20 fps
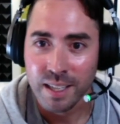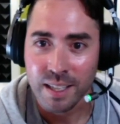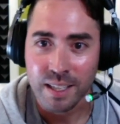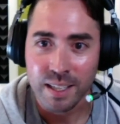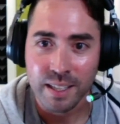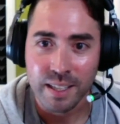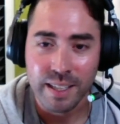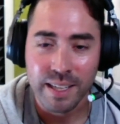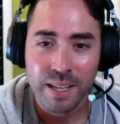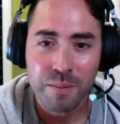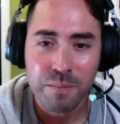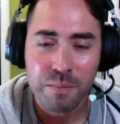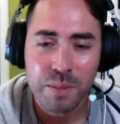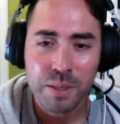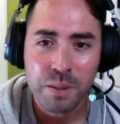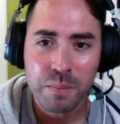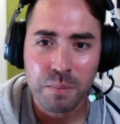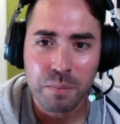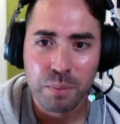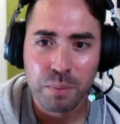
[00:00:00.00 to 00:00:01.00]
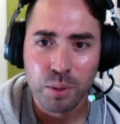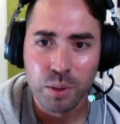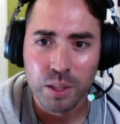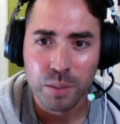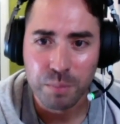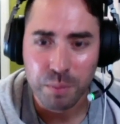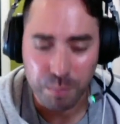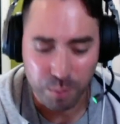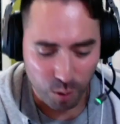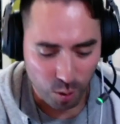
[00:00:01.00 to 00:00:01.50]
let me pull
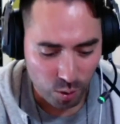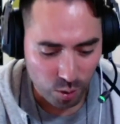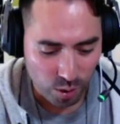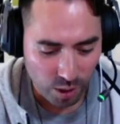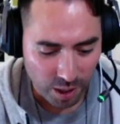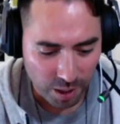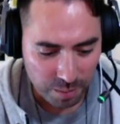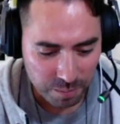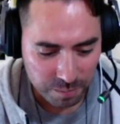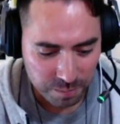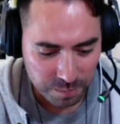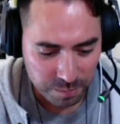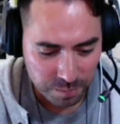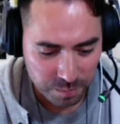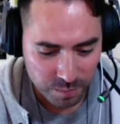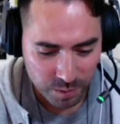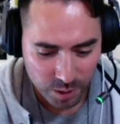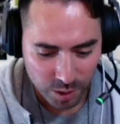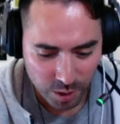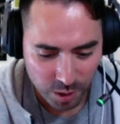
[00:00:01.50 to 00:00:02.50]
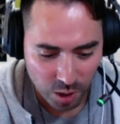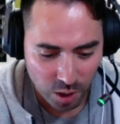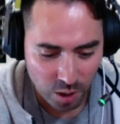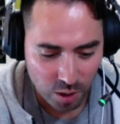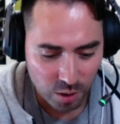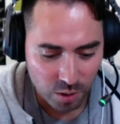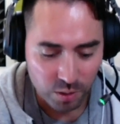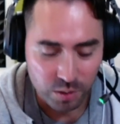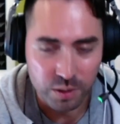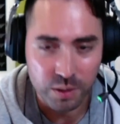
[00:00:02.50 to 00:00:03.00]
up a program
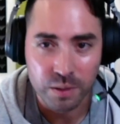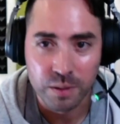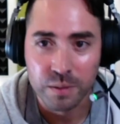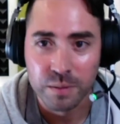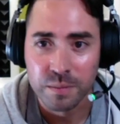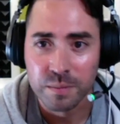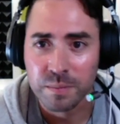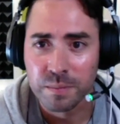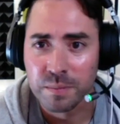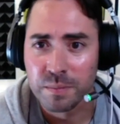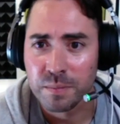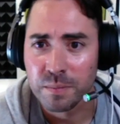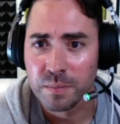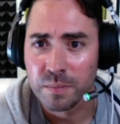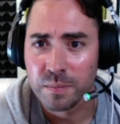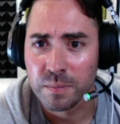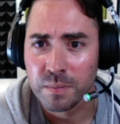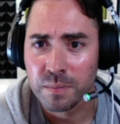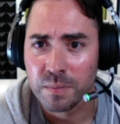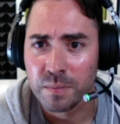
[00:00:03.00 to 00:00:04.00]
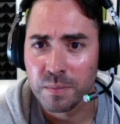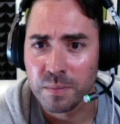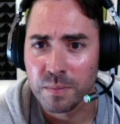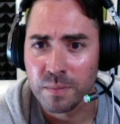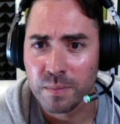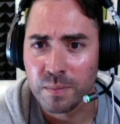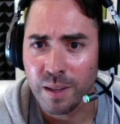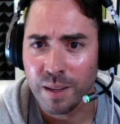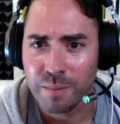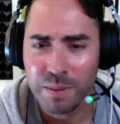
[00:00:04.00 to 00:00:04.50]
called,
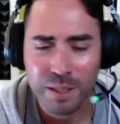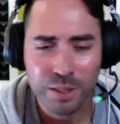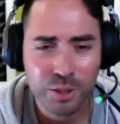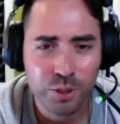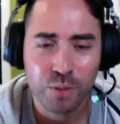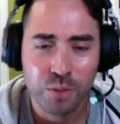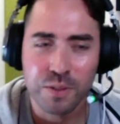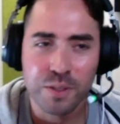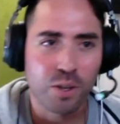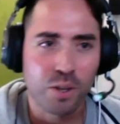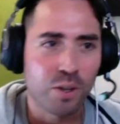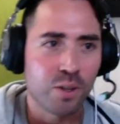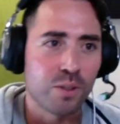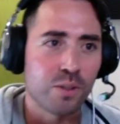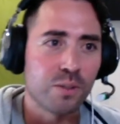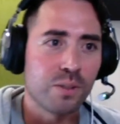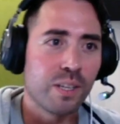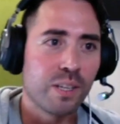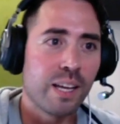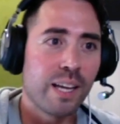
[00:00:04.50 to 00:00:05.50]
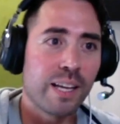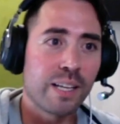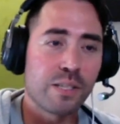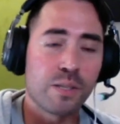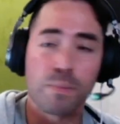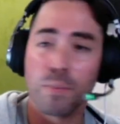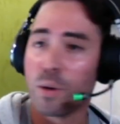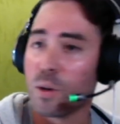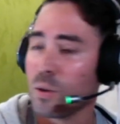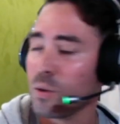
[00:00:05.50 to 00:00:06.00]
I'm not sure if it's called
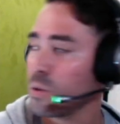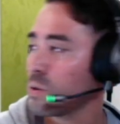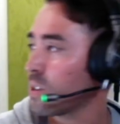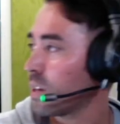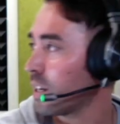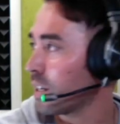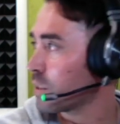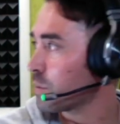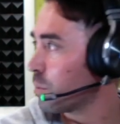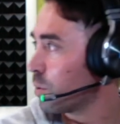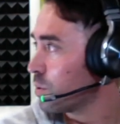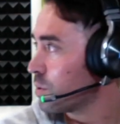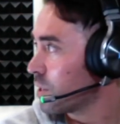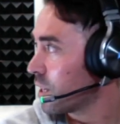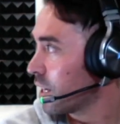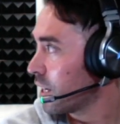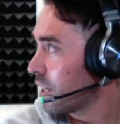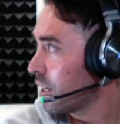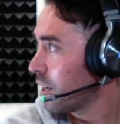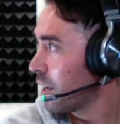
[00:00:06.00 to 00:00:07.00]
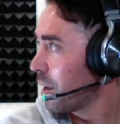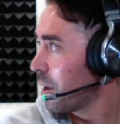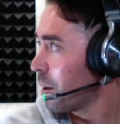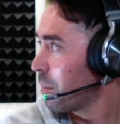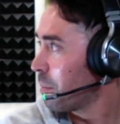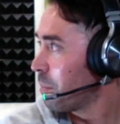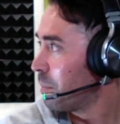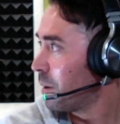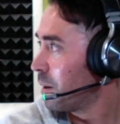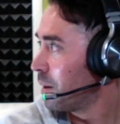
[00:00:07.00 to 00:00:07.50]
Expose, Exposé,
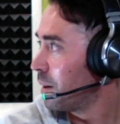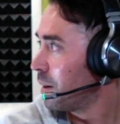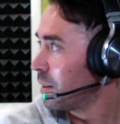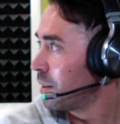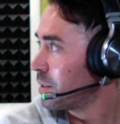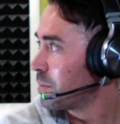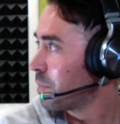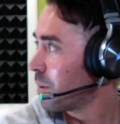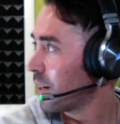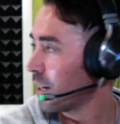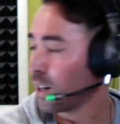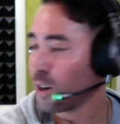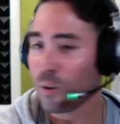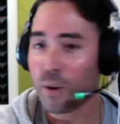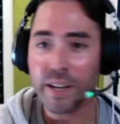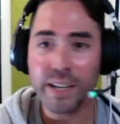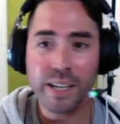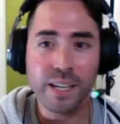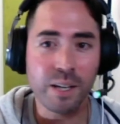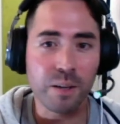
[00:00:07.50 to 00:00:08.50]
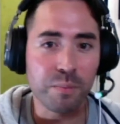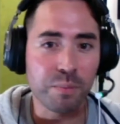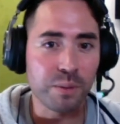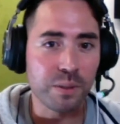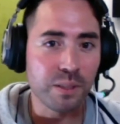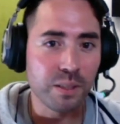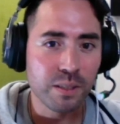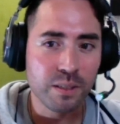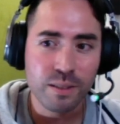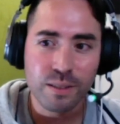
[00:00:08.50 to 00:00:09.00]
but it's by a great
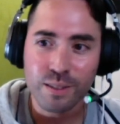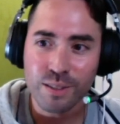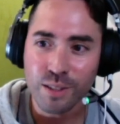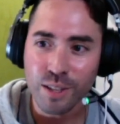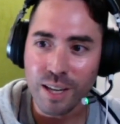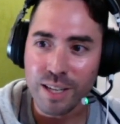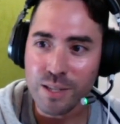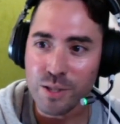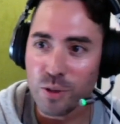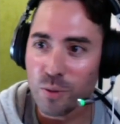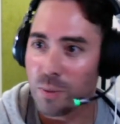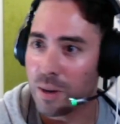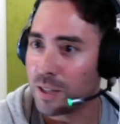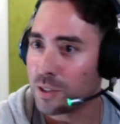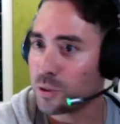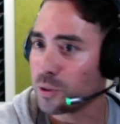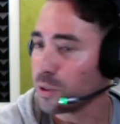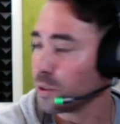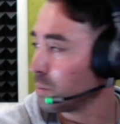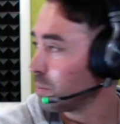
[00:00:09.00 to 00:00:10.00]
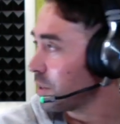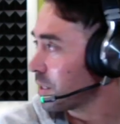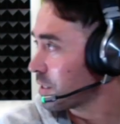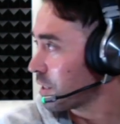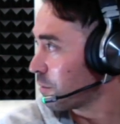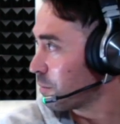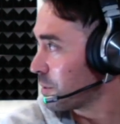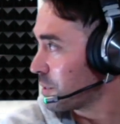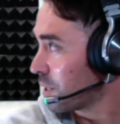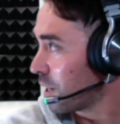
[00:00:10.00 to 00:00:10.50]
company. You guys know Mastering the Mix.
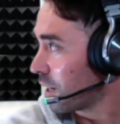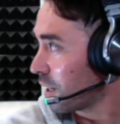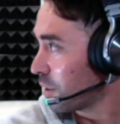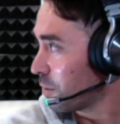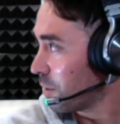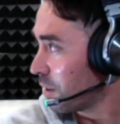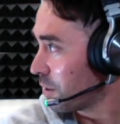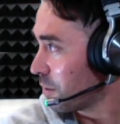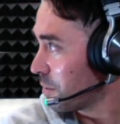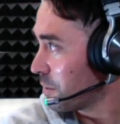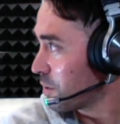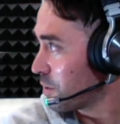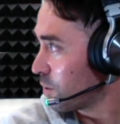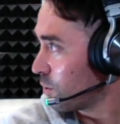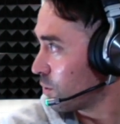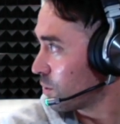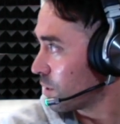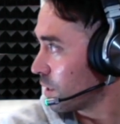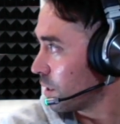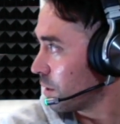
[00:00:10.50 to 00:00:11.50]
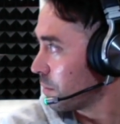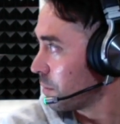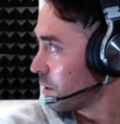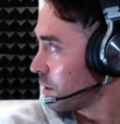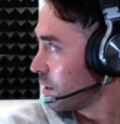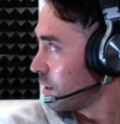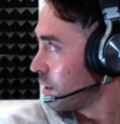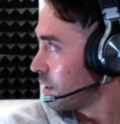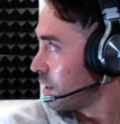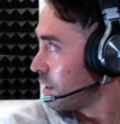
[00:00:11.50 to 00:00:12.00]
I've been talking about them this whole time.
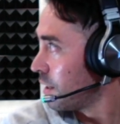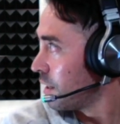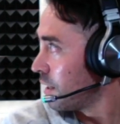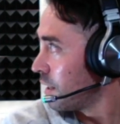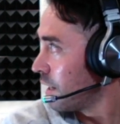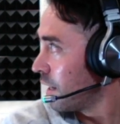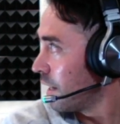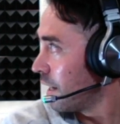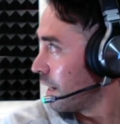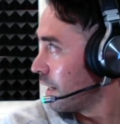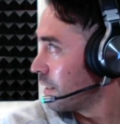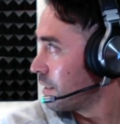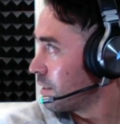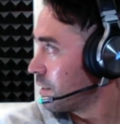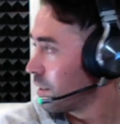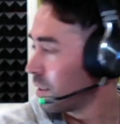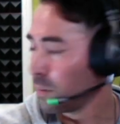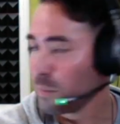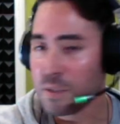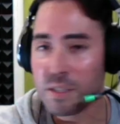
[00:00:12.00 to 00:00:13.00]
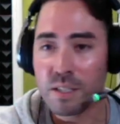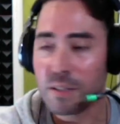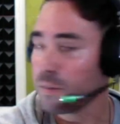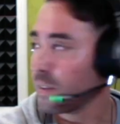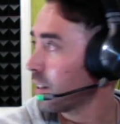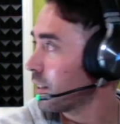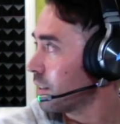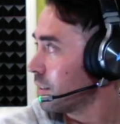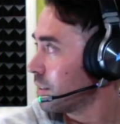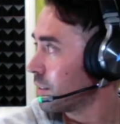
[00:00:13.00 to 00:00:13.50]
And uh, let me see if I
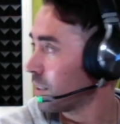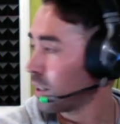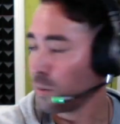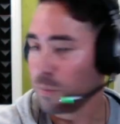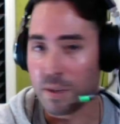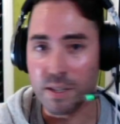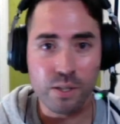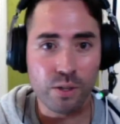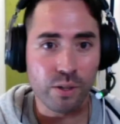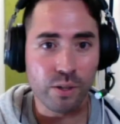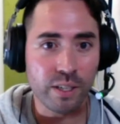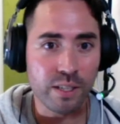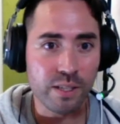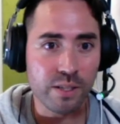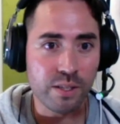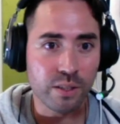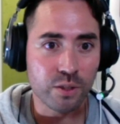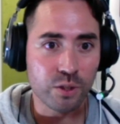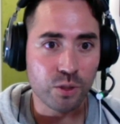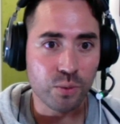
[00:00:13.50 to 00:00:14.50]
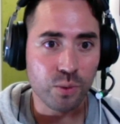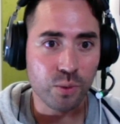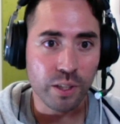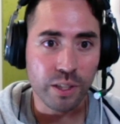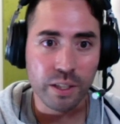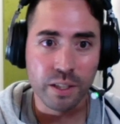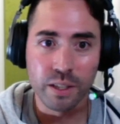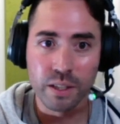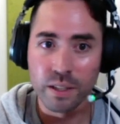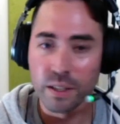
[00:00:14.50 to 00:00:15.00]
can set up my screen in such a way